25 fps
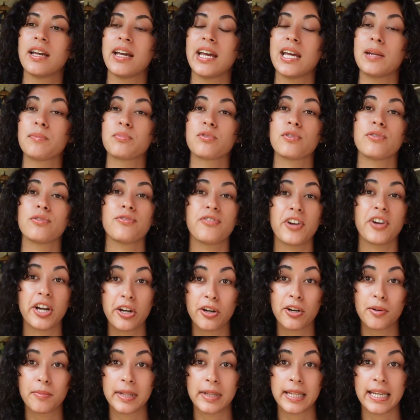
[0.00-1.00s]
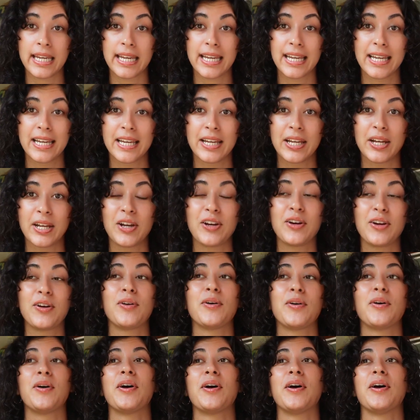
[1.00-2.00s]
and preferably
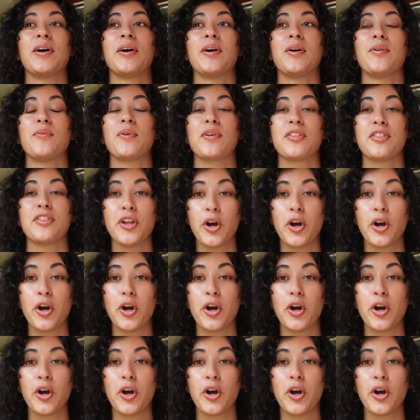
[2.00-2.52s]
with